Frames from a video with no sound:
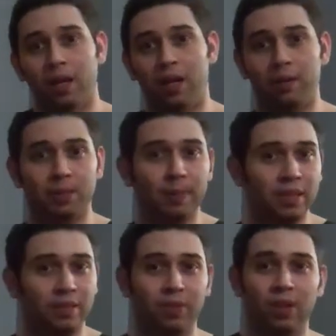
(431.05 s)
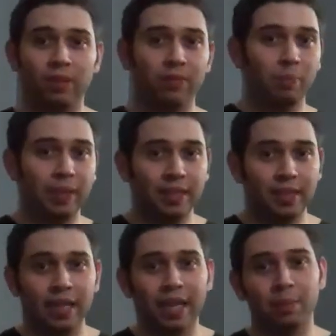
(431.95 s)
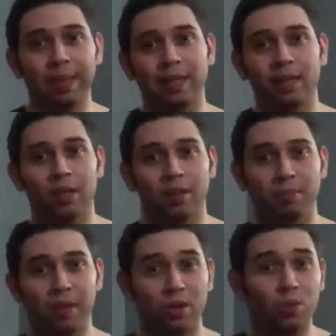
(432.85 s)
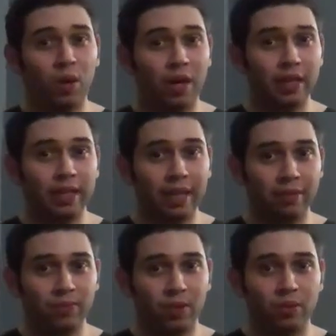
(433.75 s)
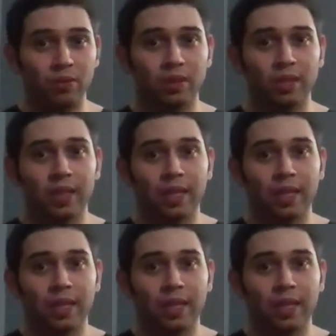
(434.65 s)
especially if you're looking for PC gaming, better quality headphones.